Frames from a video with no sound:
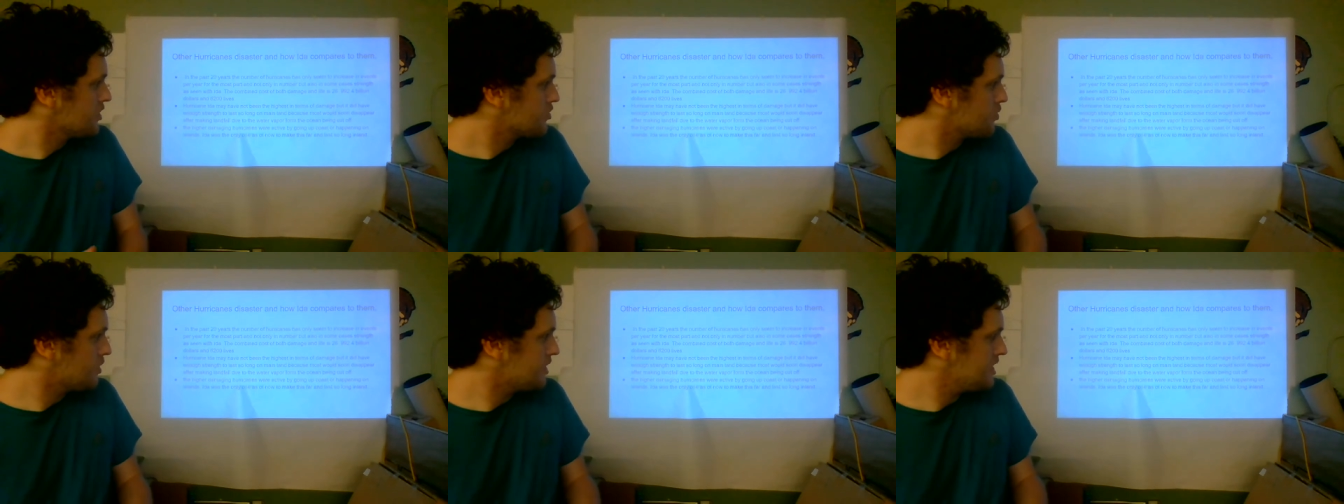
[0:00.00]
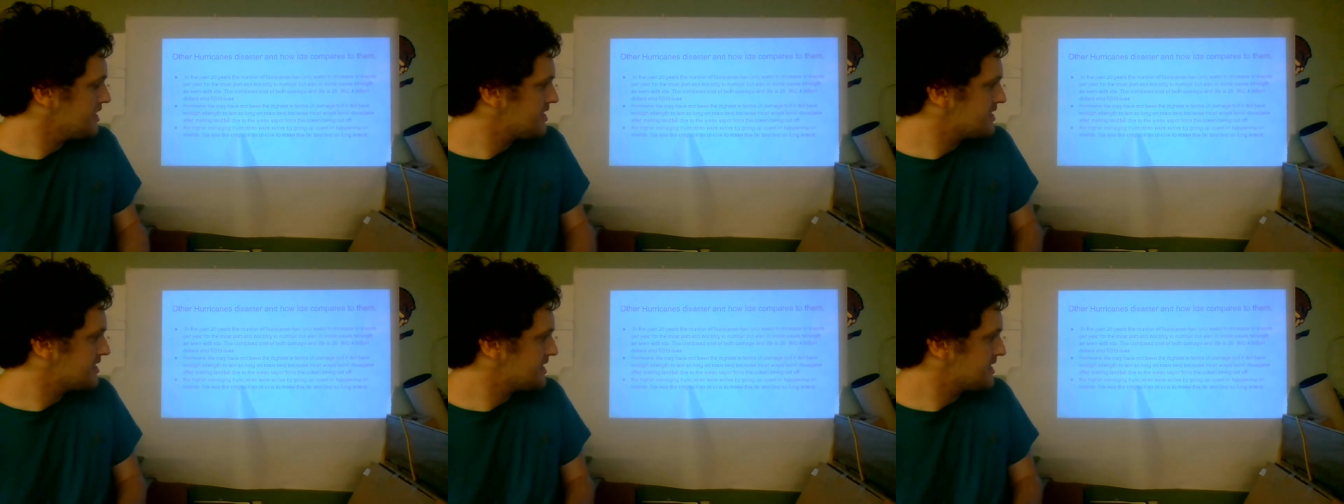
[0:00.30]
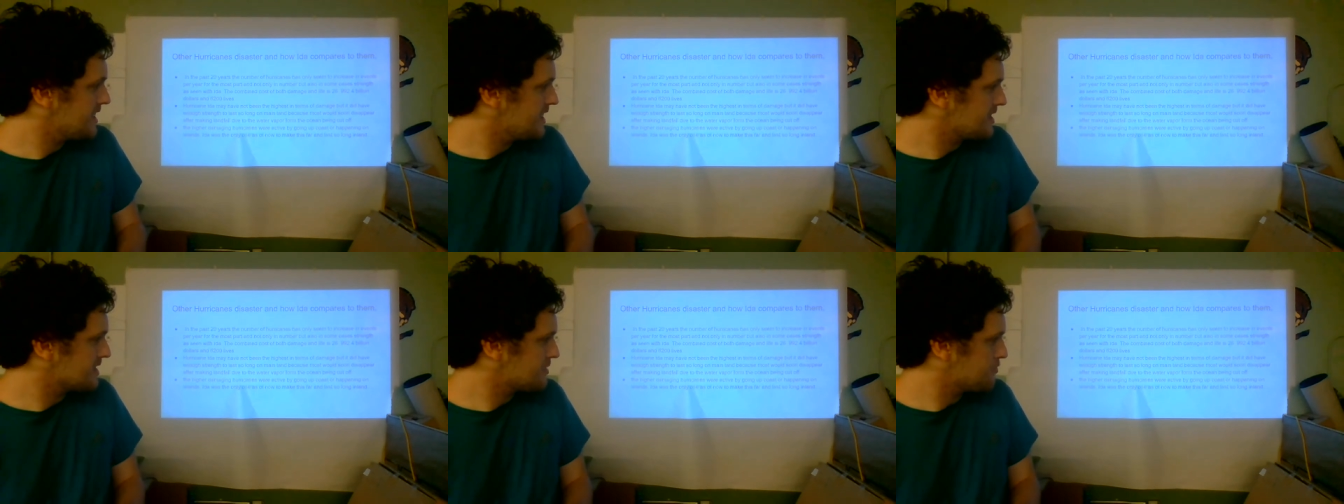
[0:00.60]

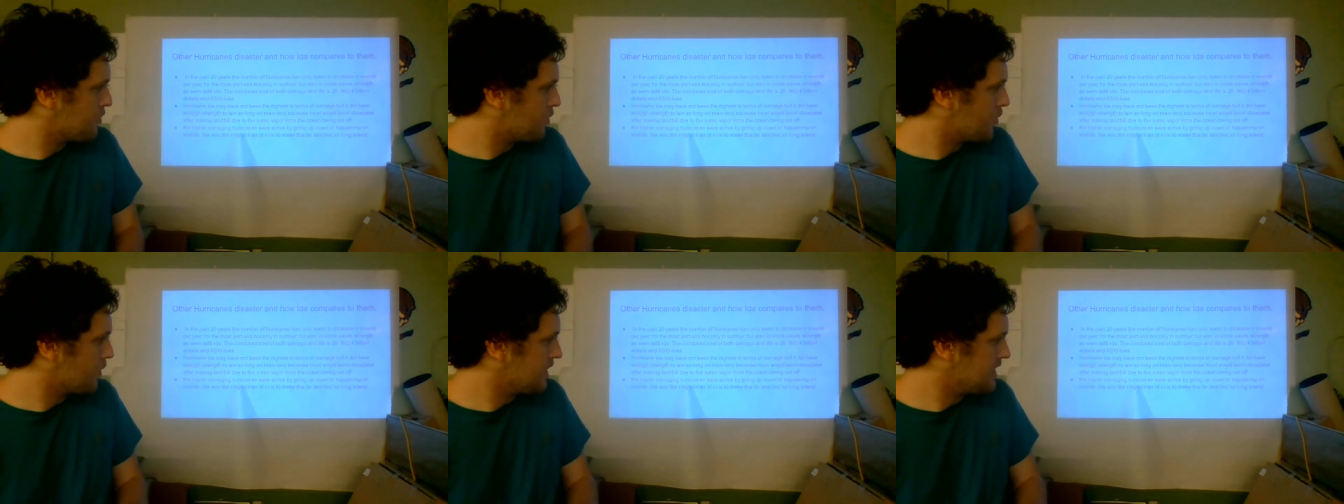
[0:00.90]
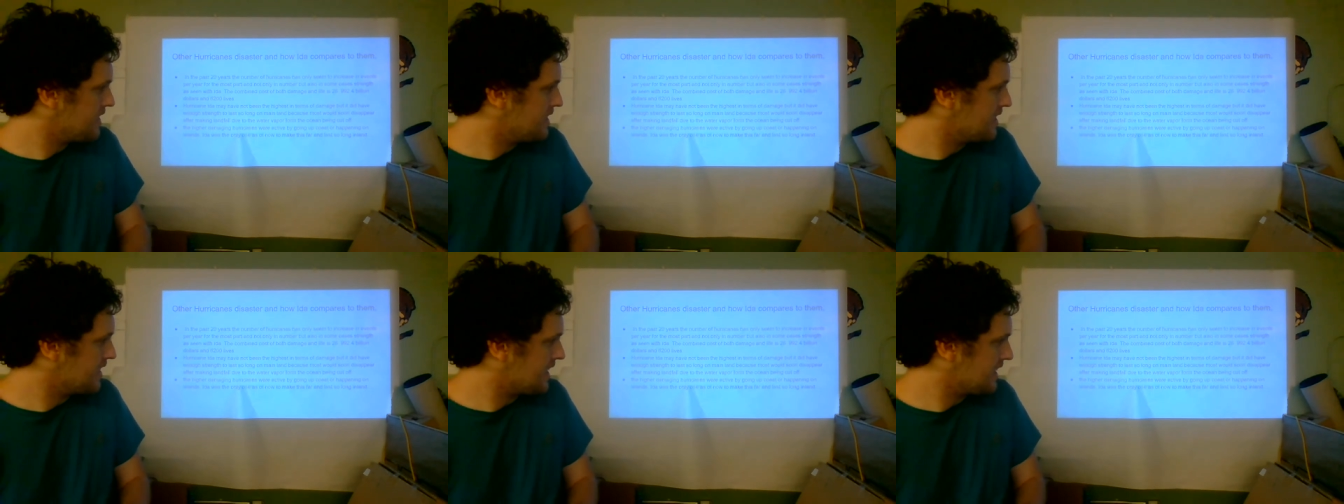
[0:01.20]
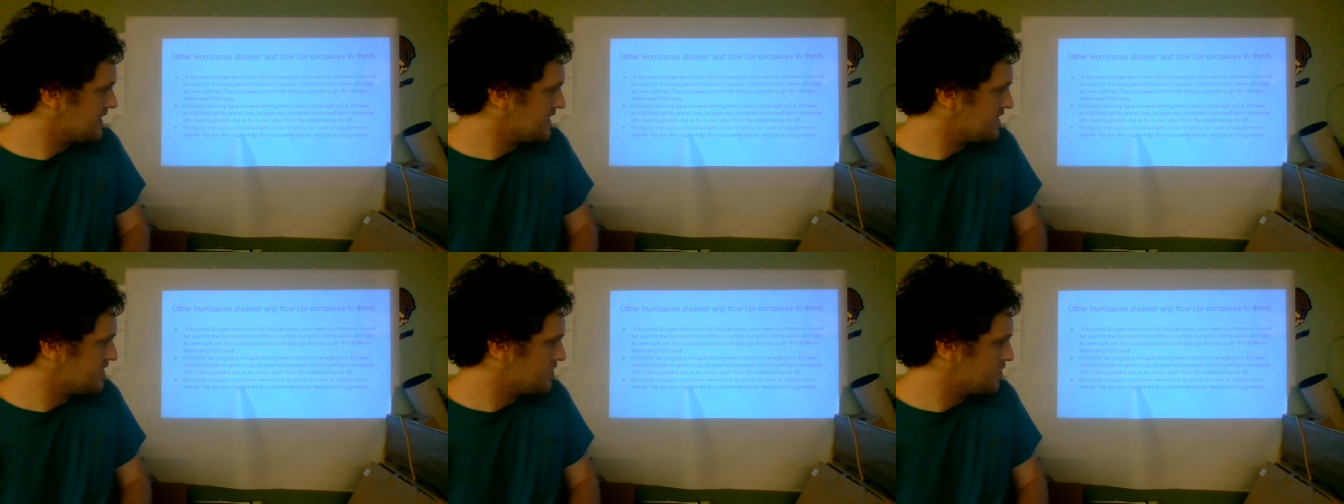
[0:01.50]

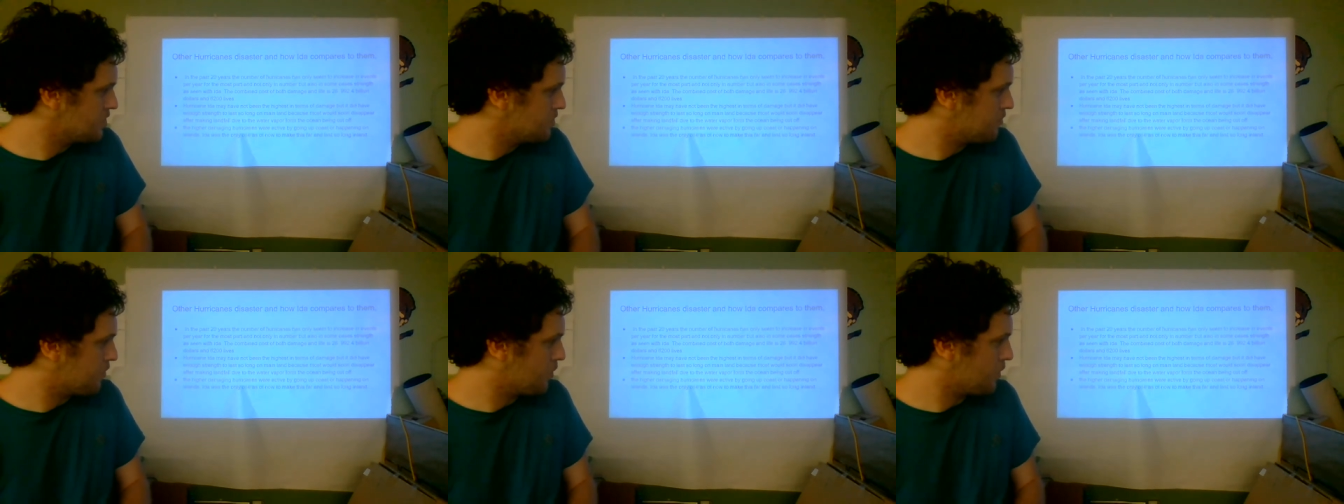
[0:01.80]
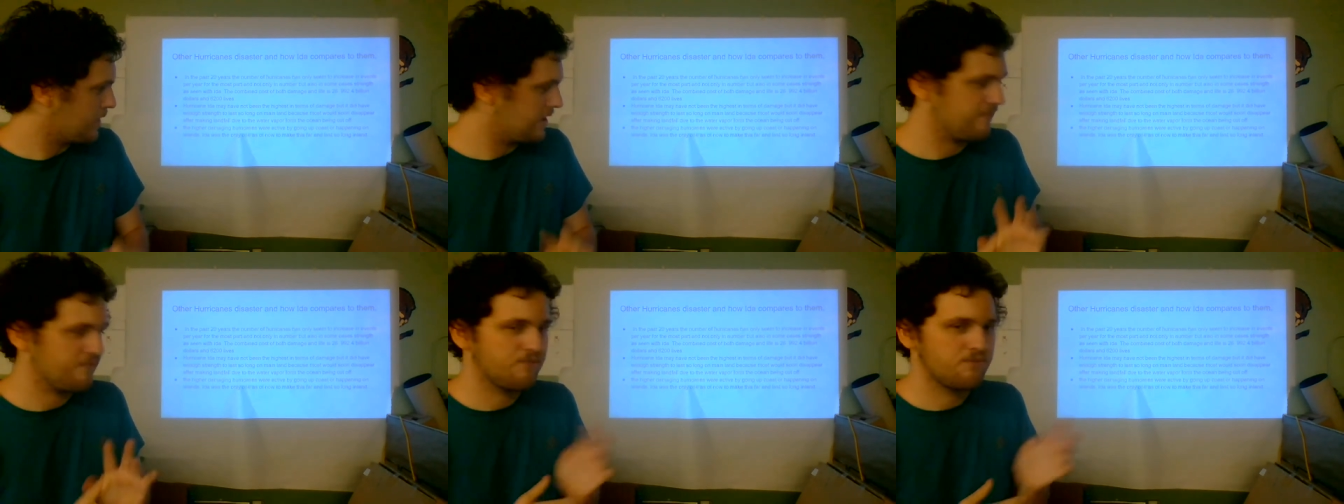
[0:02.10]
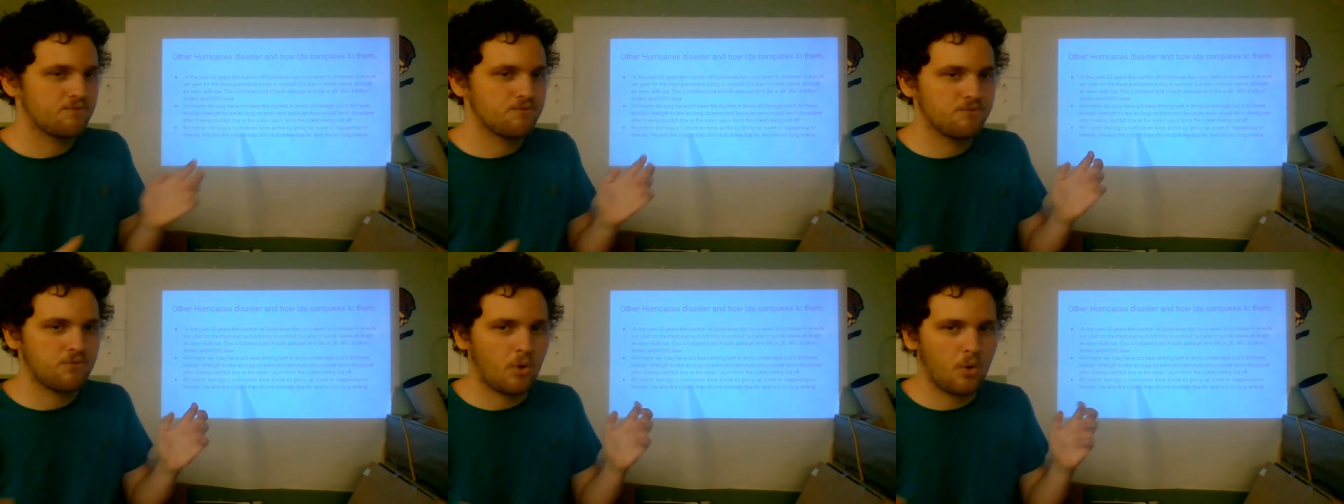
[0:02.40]

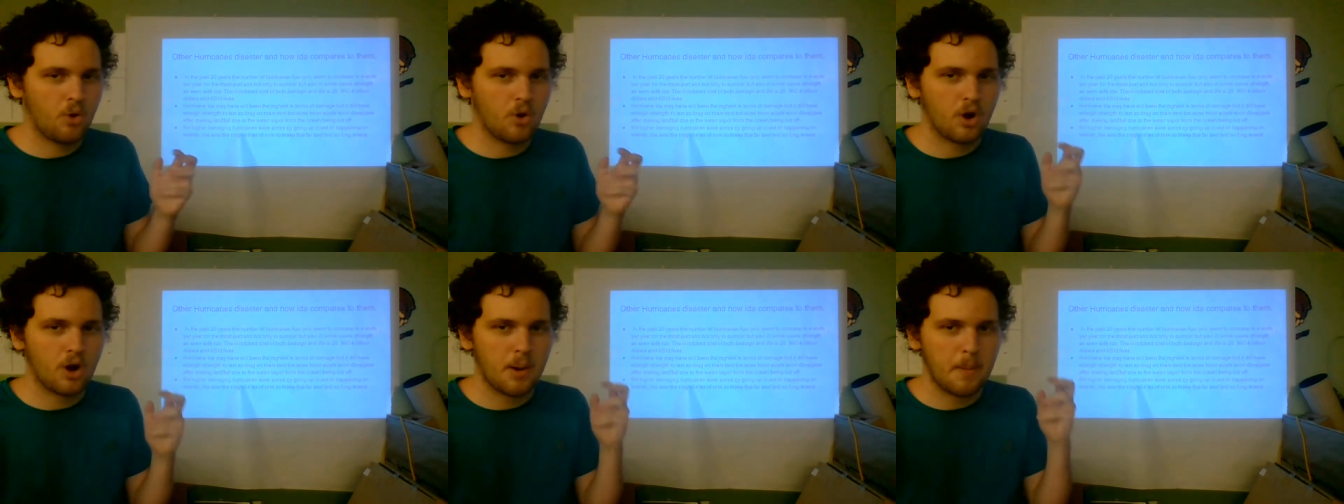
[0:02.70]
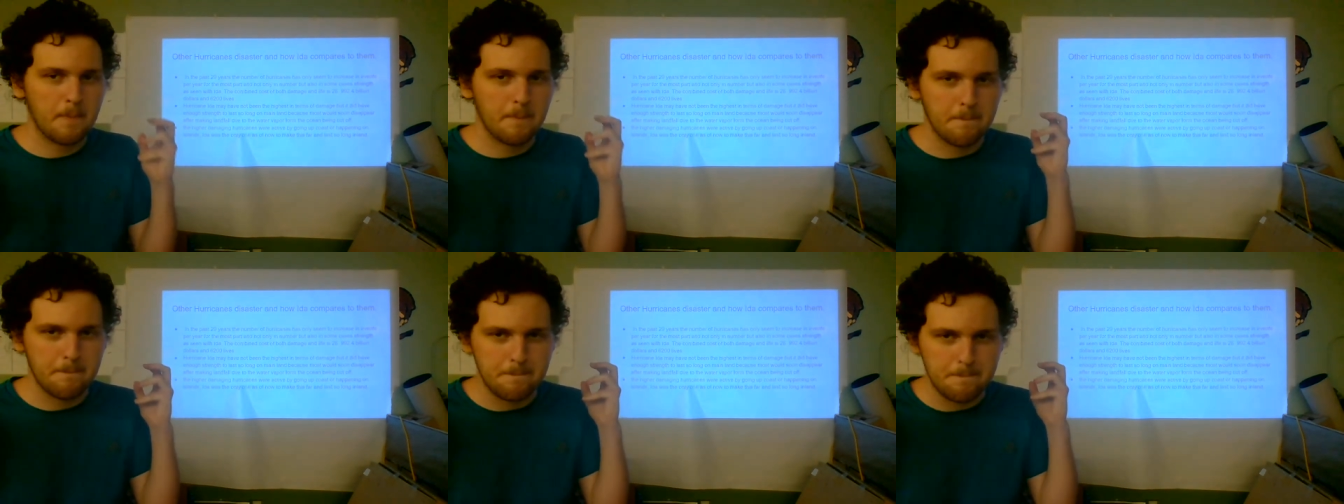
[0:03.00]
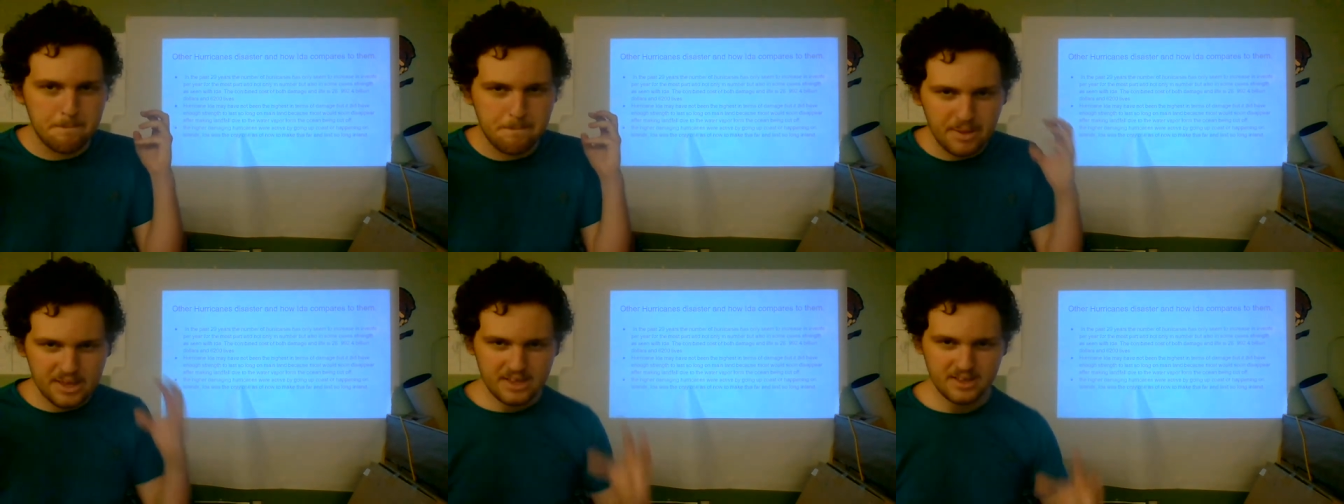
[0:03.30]
$26.92.4
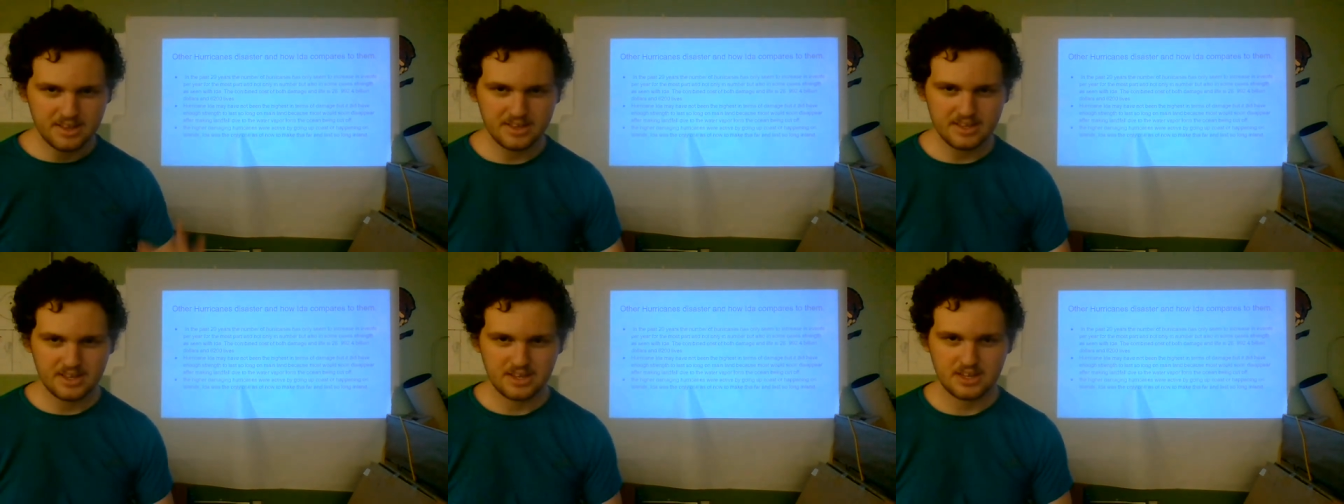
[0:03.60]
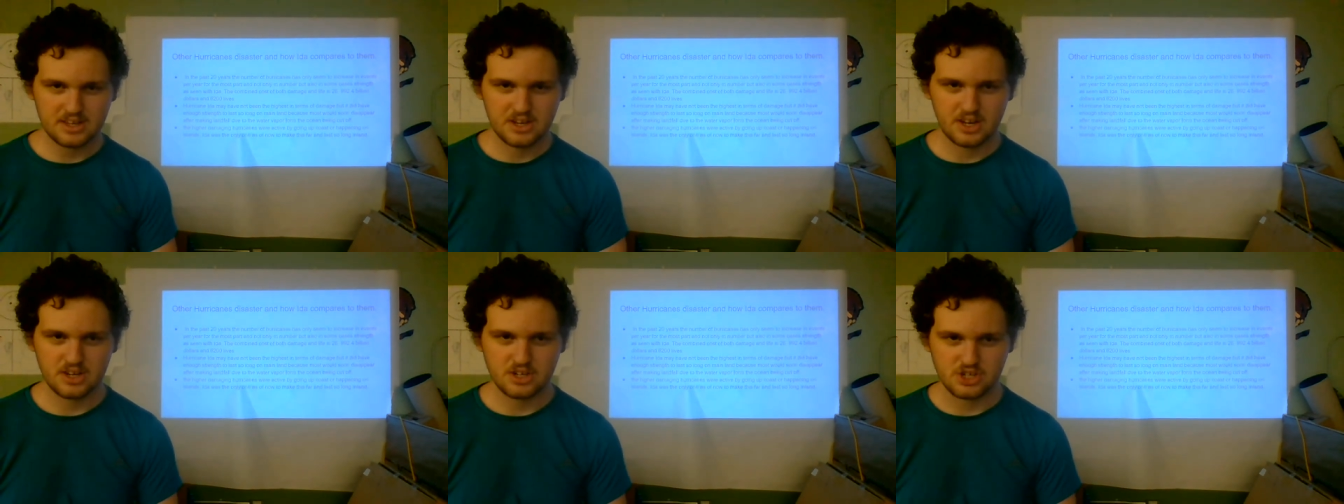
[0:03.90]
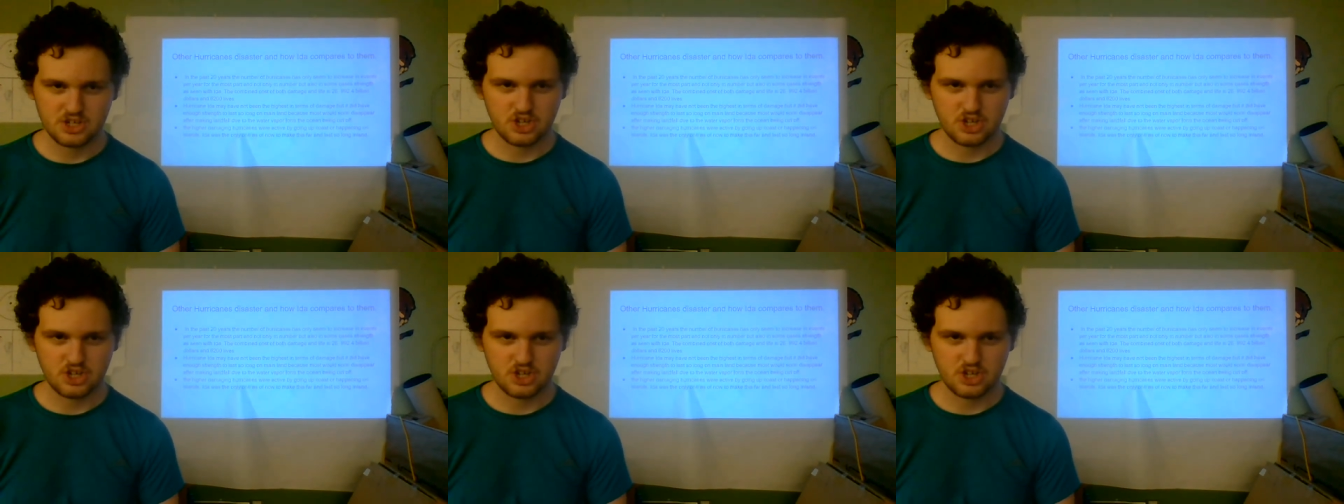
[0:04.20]
billion.